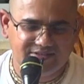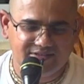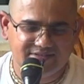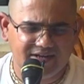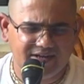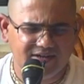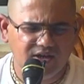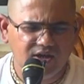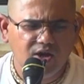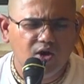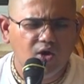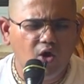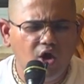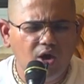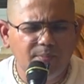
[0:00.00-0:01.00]
She said,
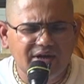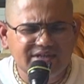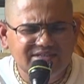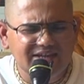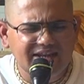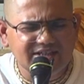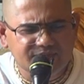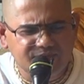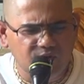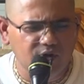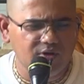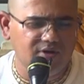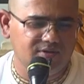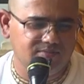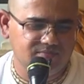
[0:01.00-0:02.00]
oh merciless
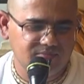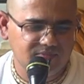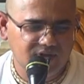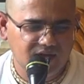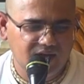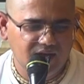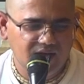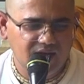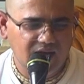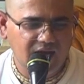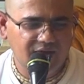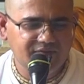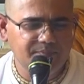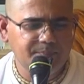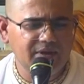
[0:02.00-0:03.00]
fool,
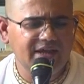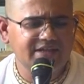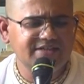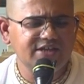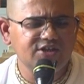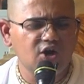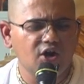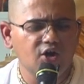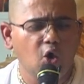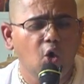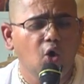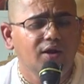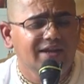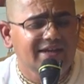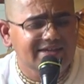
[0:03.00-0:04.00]
after placing your
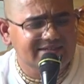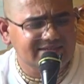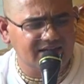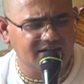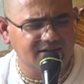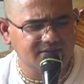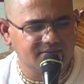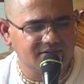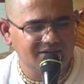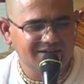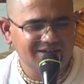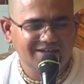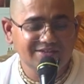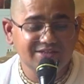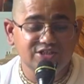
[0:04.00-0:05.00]
only
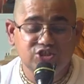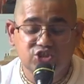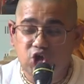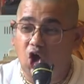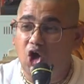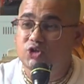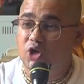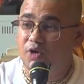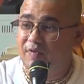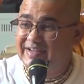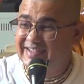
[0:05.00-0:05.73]
son in the jaws of a